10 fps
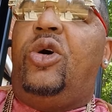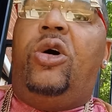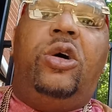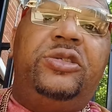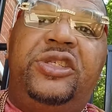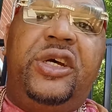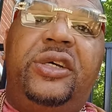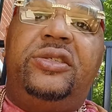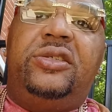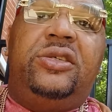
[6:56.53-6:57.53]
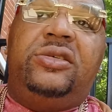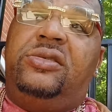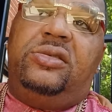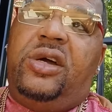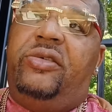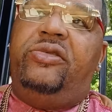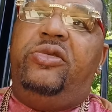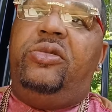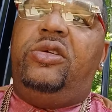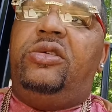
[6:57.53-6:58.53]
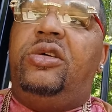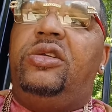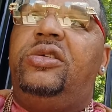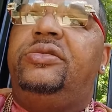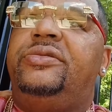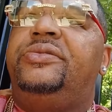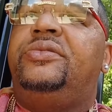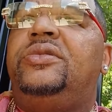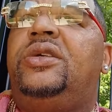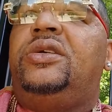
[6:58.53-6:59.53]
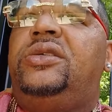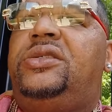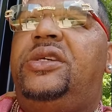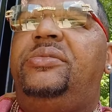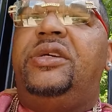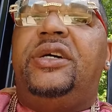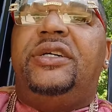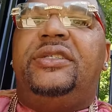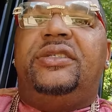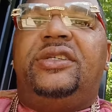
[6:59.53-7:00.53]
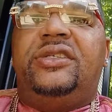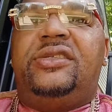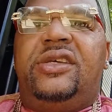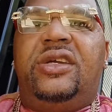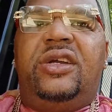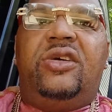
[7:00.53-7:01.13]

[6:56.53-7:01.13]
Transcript: or judged, however you want to call it. See, because this thing